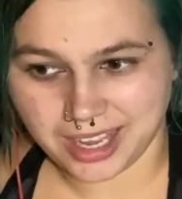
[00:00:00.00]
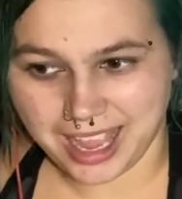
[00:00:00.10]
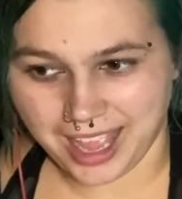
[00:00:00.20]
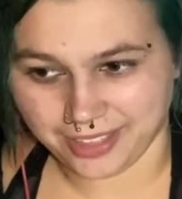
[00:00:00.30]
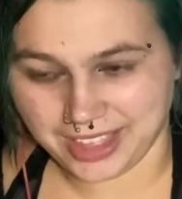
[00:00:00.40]

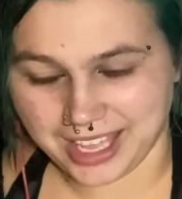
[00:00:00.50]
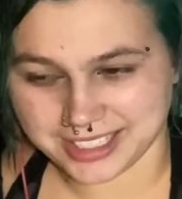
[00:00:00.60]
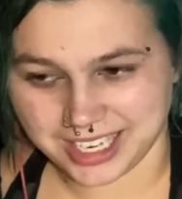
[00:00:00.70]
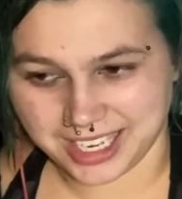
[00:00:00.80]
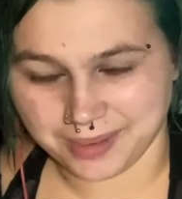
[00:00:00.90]
at that
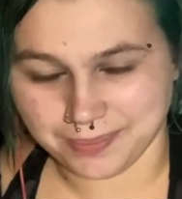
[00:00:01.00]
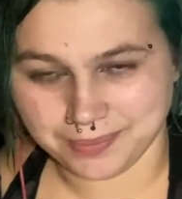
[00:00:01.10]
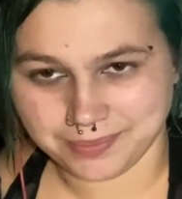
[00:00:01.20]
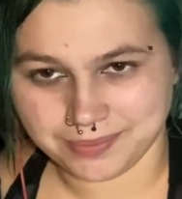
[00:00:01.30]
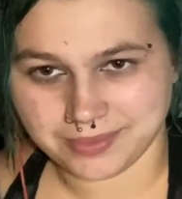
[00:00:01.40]
time.
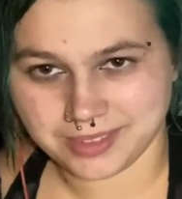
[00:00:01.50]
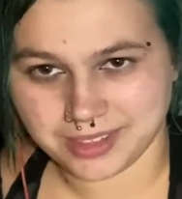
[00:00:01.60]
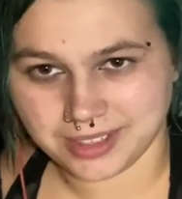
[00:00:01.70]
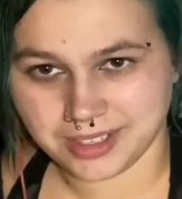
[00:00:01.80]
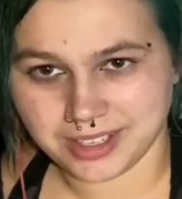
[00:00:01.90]

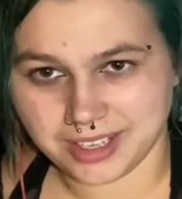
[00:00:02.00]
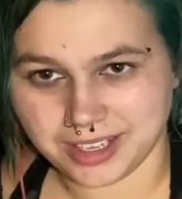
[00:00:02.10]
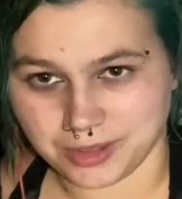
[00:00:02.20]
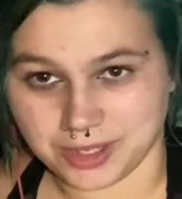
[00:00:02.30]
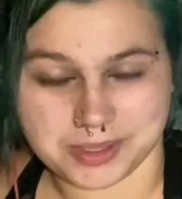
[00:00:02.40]

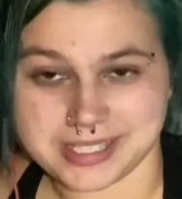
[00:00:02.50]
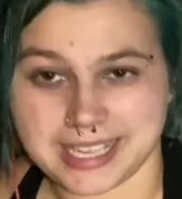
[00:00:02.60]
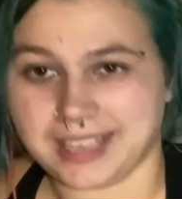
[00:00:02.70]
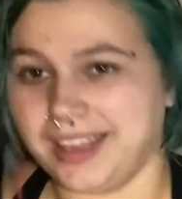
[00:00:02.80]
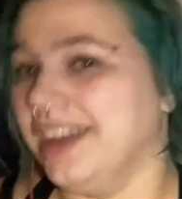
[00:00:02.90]
And it was
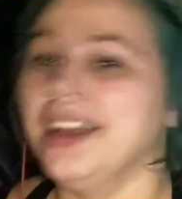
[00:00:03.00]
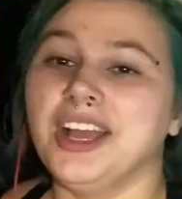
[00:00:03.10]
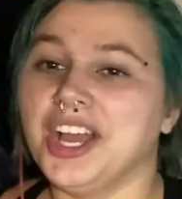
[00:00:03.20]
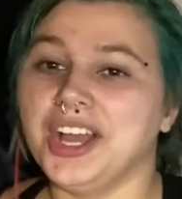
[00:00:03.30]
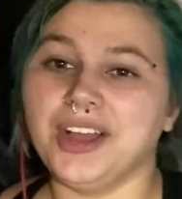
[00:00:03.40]
like
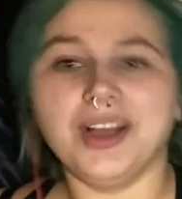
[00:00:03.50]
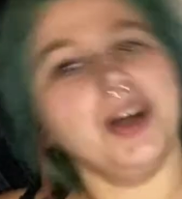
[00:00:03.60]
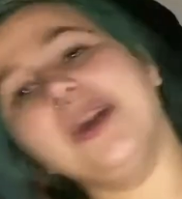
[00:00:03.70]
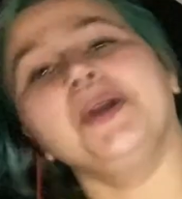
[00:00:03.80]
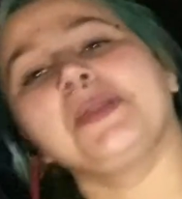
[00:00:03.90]

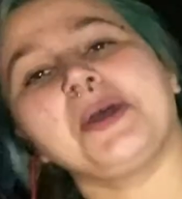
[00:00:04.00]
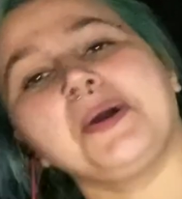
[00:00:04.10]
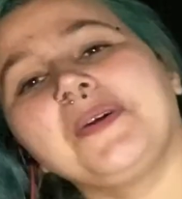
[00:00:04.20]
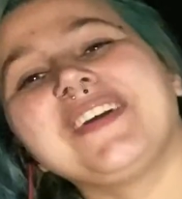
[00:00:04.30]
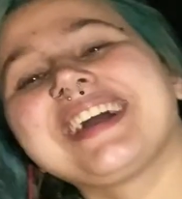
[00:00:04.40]
oh
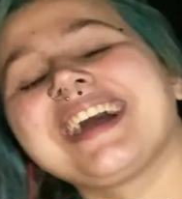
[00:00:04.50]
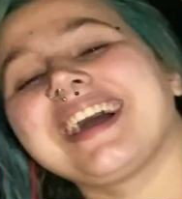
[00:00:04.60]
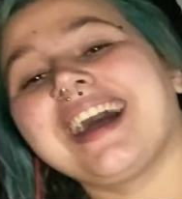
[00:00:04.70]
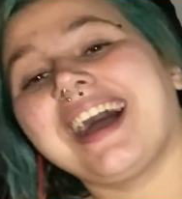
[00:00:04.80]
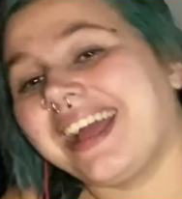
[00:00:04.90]
no,
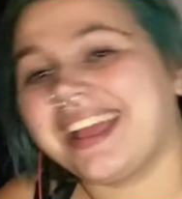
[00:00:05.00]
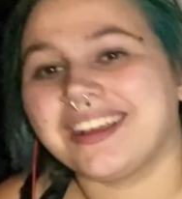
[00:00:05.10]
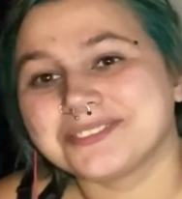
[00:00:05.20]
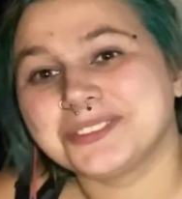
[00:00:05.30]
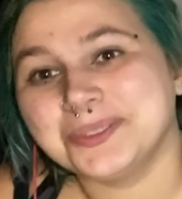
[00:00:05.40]
I
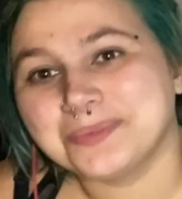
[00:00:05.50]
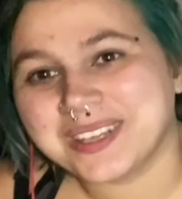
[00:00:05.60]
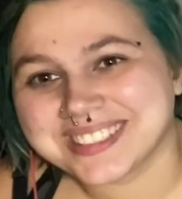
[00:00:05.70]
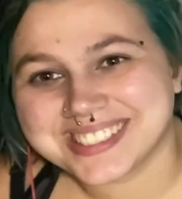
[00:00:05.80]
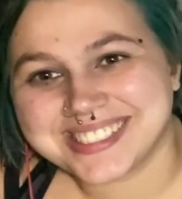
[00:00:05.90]
have 2
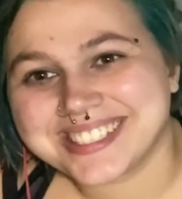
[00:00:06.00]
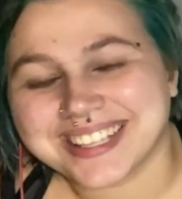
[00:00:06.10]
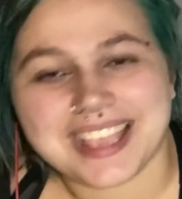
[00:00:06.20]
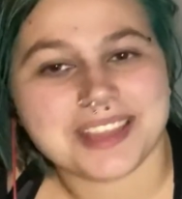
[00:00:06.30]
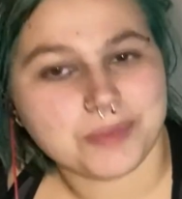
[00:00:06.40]
months until
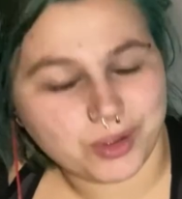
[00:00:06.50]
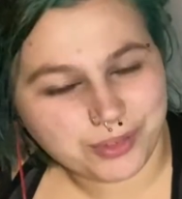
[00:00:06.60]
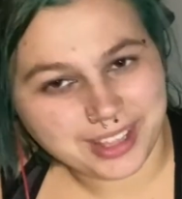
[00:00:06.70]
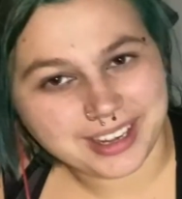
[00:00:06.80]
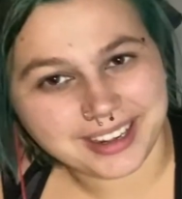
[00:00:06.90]
I can move
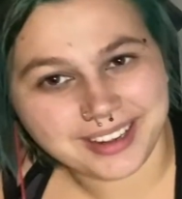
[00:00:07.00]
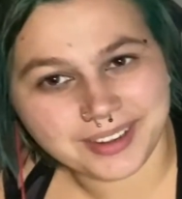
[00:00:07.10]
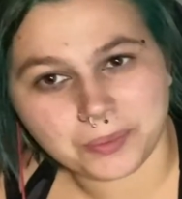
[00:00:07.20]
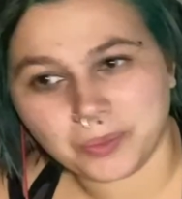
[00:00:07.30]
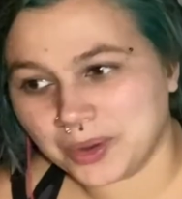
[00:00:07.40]
in.
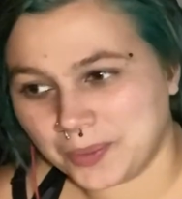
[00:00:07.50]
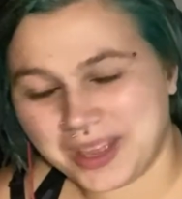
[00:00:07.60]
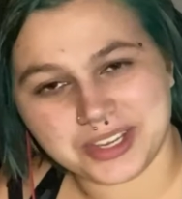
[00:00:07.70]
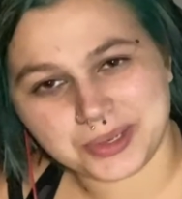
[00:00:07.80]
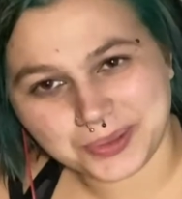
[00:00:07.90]
What do I
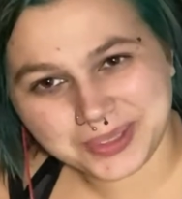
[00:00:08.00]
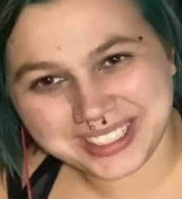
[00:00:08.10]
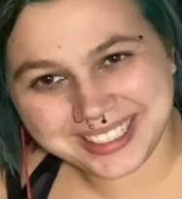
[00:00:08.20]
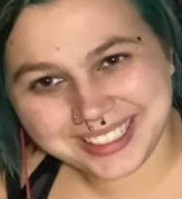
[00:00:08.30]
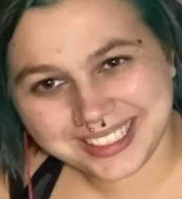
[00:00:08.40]
do?
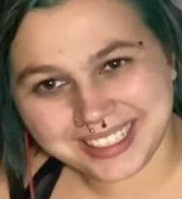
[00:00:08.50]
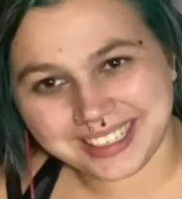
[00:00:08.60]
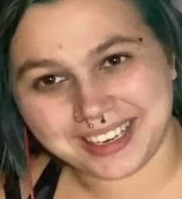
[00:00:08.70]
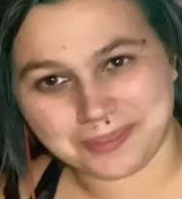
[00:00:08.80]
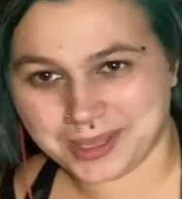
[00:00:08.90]
And
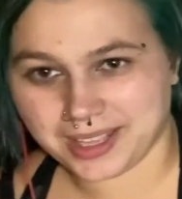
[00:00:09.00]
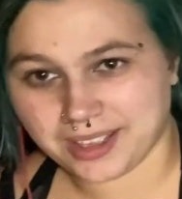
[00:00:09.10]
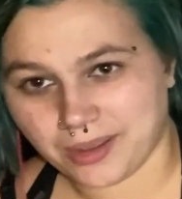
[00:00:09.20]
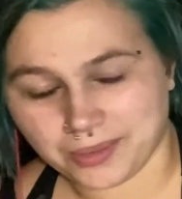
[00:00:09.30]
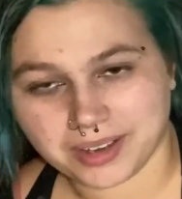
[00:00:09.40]
I'd be like,
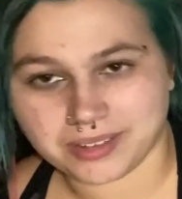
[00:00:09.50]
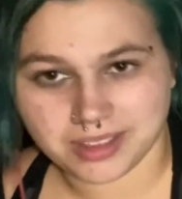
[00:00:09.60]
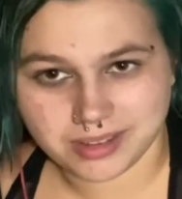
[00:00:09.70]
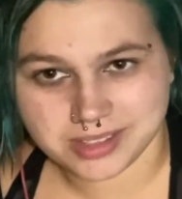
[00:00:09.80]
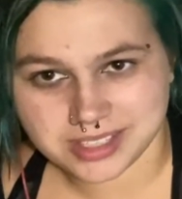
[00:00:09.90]
alright, well,
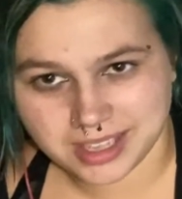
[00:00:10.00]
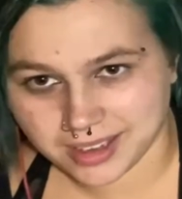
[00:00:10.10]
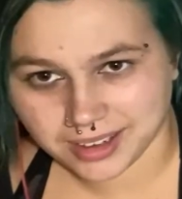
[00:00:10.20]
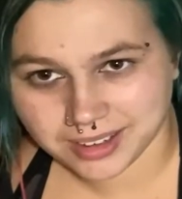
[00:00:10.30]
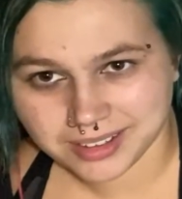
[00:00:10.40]
you can stay
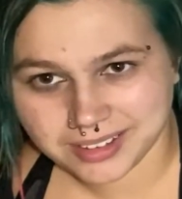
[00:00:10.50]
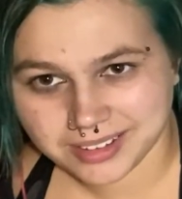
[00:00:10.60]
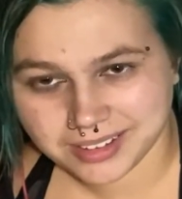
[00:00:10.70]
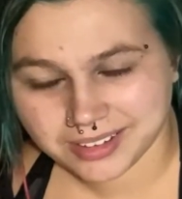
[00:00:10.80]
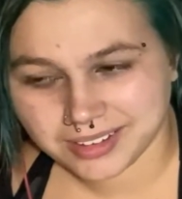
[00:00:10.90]
here.
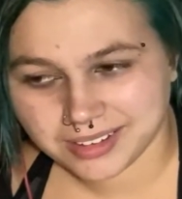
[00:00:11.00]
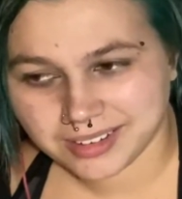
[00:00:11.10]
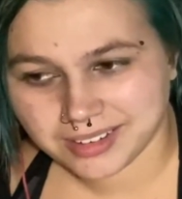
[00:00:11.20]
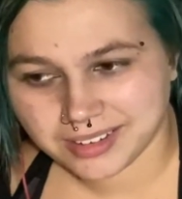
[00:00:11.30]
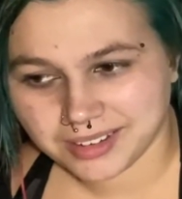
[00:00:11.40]

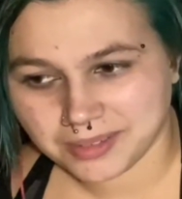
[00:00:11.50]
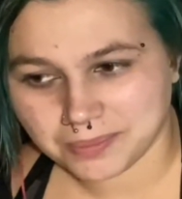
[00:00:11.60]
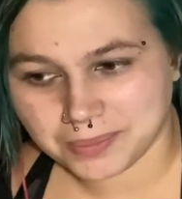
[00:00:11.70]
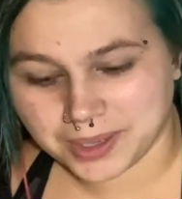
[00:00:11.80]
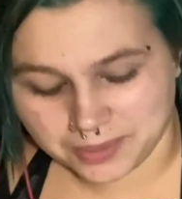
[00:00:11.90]

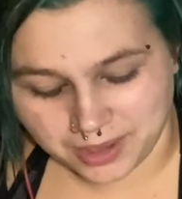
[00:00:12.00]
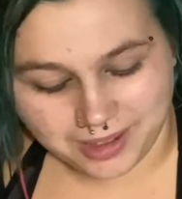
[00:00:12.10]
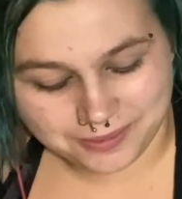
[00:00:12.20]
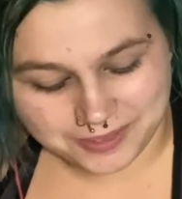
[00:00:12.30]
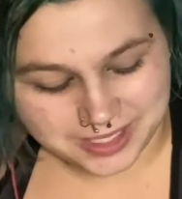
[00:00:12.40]
But it would
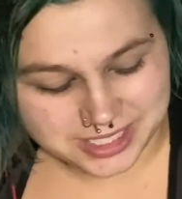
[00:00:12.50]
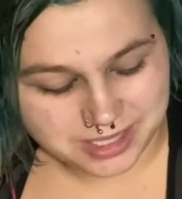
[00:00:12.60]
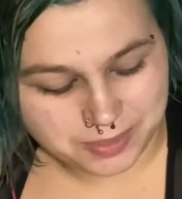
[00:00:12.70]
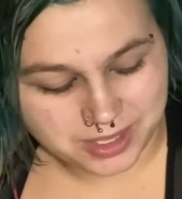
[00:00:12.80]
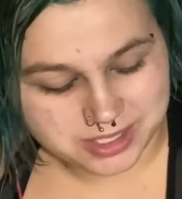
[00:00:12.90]
obviously
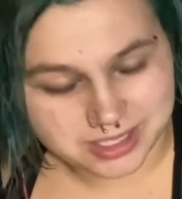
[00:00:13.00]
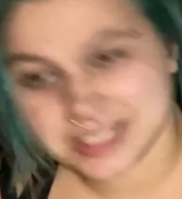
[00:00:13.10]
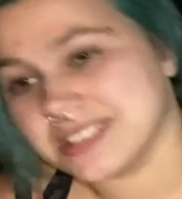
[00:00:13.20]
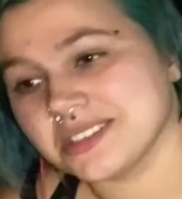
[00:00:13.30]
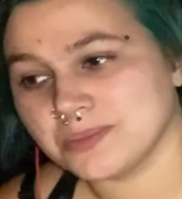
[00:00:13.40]
be a
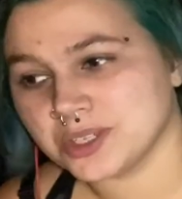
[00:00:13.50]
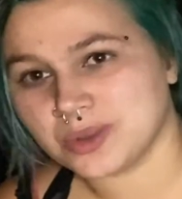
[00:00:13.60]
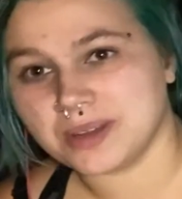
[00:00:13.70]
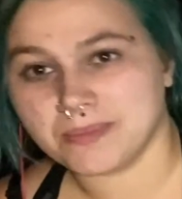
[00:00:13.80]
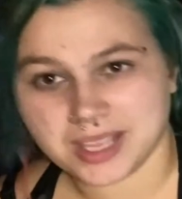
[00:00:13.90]
decision
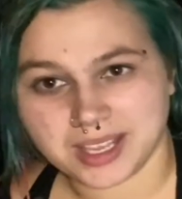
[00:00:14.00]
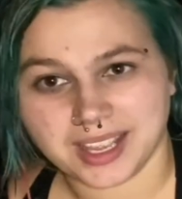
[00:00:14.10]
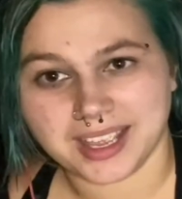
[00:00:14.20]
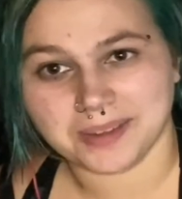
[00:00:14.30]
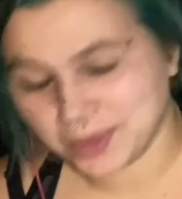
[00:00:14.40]
between me
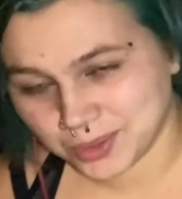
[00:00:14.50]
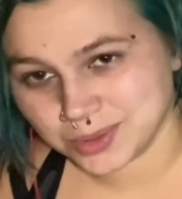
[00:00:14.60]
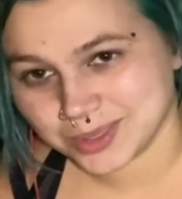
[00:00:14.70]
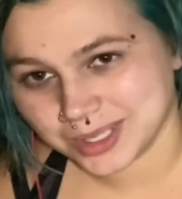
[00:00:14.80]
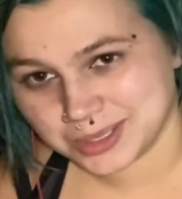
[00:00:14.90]
and
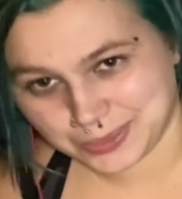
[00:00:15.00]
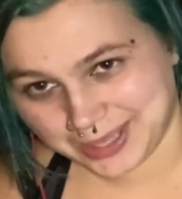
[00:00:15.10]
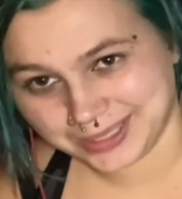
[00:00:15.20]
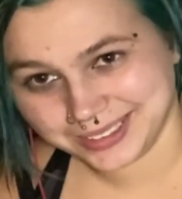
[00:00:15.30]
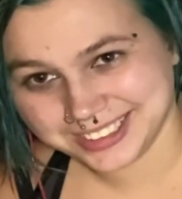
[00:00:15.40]
Moose as
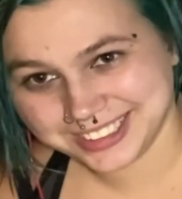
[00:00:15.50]
well.